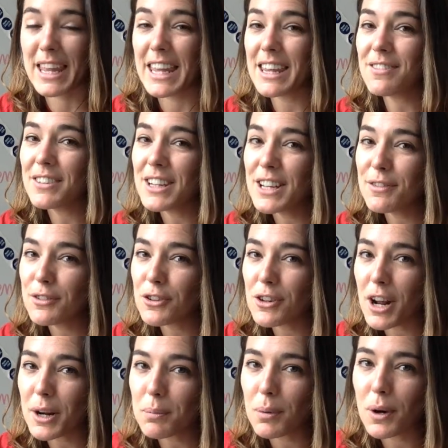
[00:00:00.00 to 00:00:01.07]
even if you're
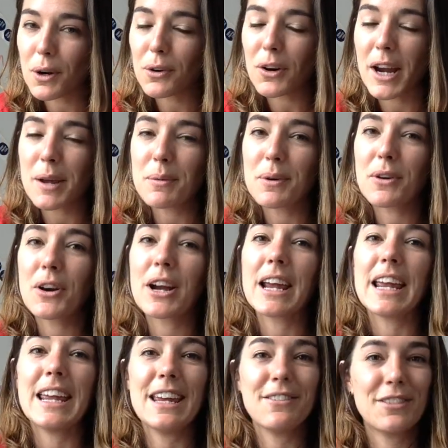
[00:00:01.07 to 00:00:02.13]
not a programmer,
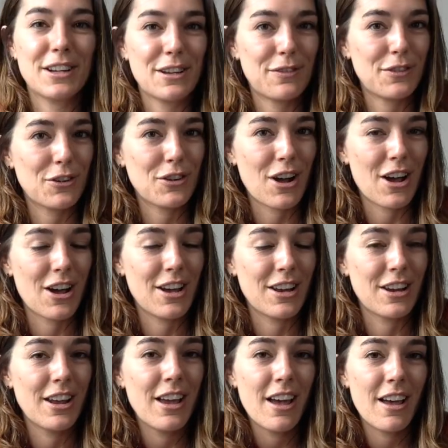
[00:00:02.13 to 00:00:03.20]
even if you're not